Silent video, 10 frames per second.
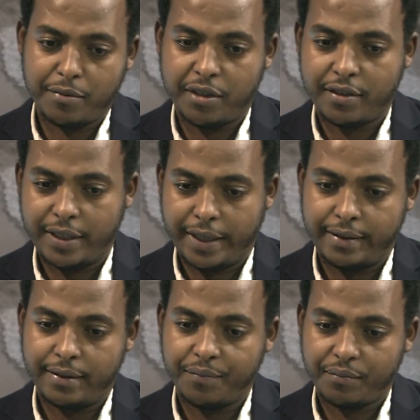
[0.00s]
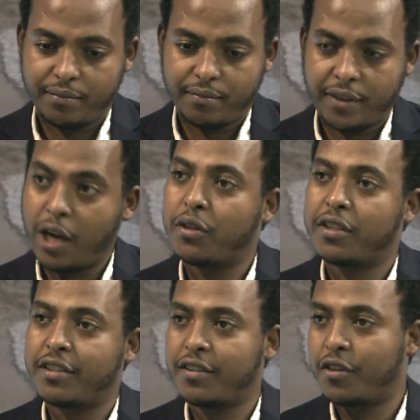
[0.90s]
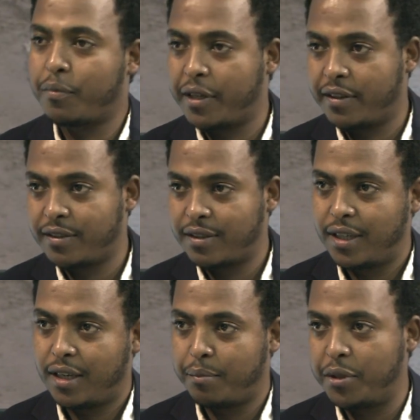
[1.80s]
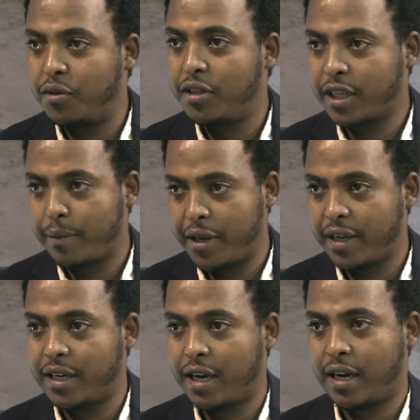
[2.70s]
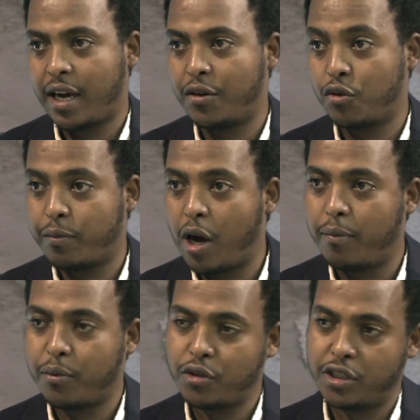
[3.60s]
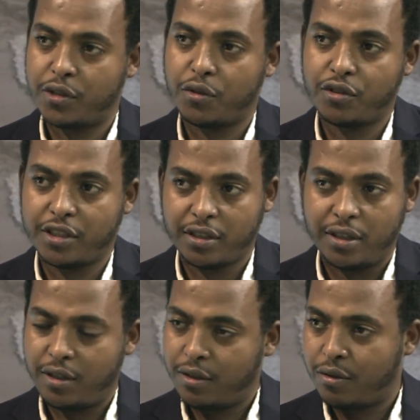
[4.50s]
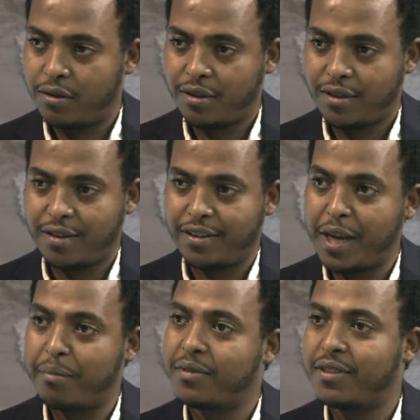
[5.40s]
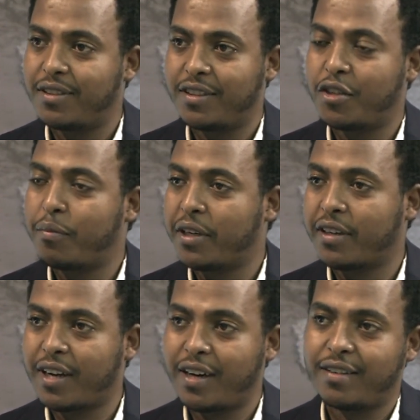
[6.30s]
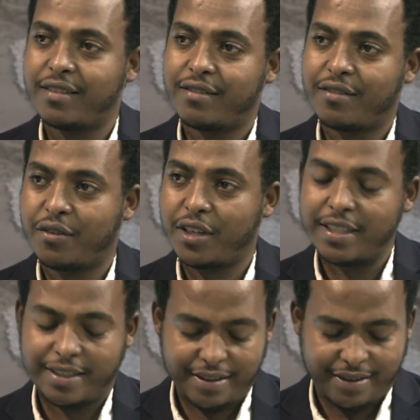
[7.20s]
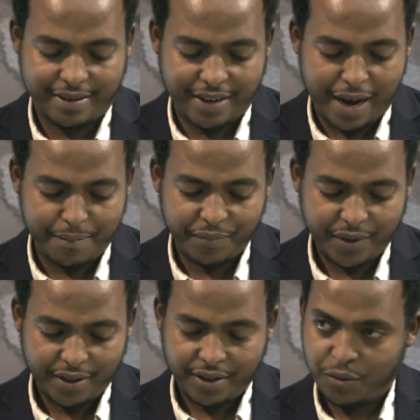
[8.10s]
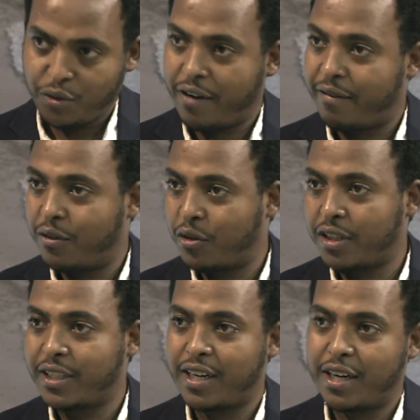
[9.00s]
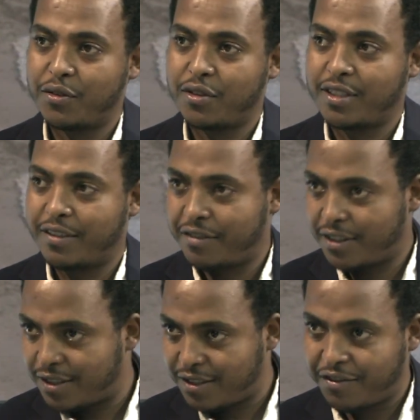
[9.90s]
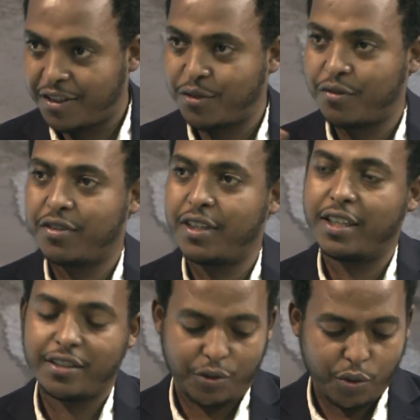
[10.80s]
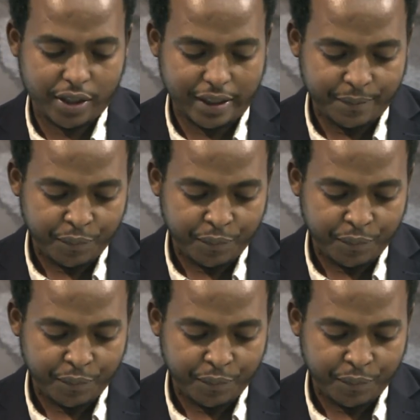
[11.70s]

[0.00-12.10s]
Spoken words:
been said, nowadays Ethiopia is building a mega hydropower project on the named Ethiopian Grand Renaissance Dam. We have already announced the first phase of filling the water.